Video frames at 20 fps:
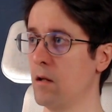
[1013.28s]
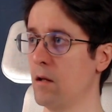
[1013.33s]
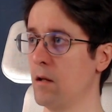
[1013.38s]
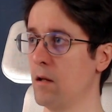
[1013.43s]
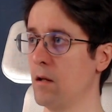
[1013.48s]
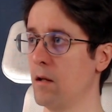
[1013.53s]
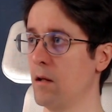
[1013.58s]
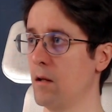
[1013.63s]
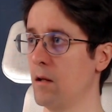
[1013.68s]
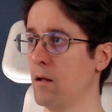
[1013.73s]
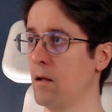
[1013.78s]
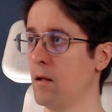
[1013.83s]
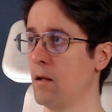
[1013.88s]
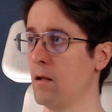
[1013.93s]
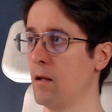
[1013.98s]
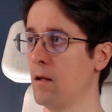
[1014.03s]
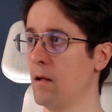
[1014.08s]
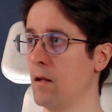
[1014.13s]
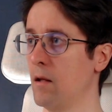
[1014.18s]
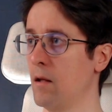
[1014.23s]

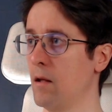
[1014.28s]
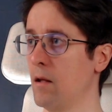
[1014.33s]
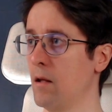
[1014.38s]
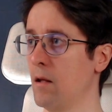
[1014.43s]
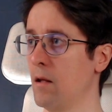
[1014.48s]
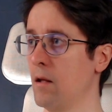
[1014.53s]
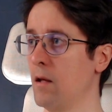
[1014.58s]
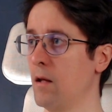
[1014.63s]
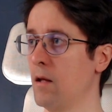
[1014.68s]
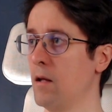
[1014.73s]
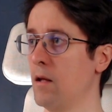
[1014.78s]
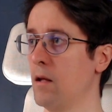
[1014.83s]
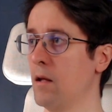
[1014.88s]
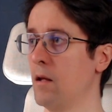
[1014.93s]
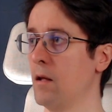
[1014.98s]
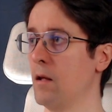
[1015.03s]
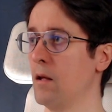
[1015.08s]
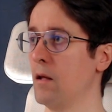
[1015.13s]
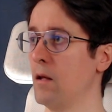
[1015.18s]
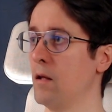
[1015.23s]

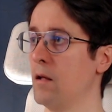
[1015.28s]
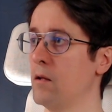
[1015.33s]
[no speech]